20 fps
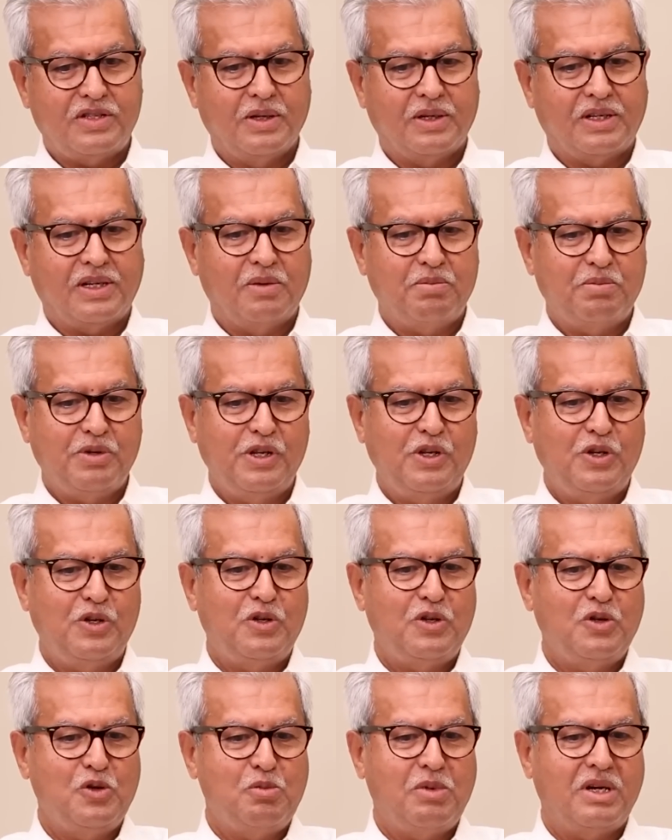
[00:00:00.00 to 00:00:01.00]
Sir
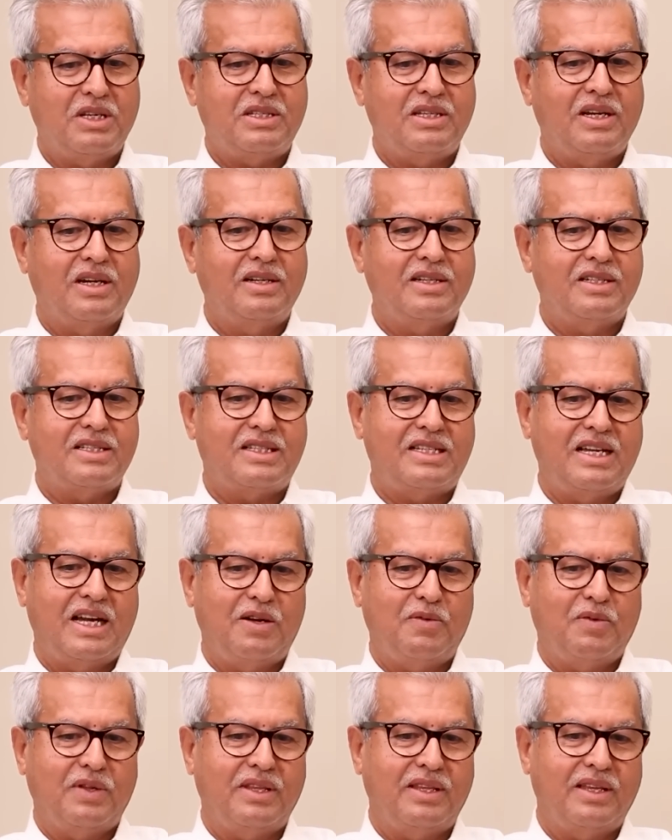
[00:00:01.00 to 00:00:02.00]
Kapil, you must
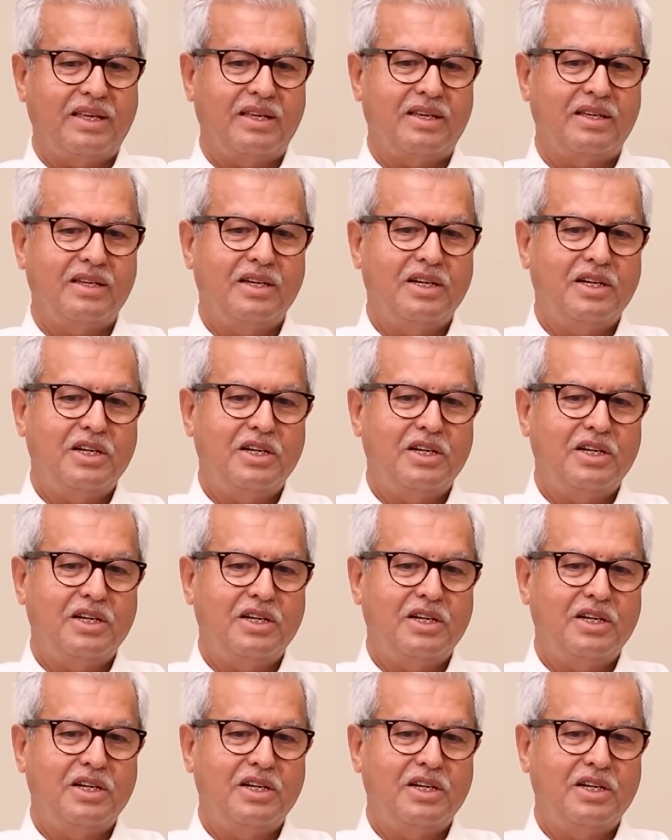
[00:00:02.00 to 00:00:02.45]
understand one thing.